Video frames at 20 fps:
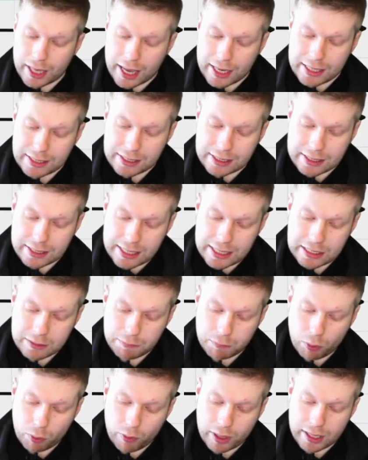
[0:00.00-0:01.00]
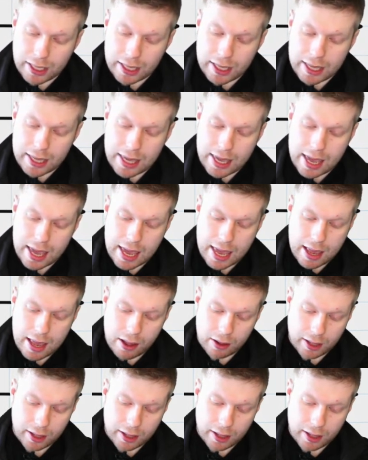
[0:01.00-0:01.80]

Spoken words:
and it's this point here,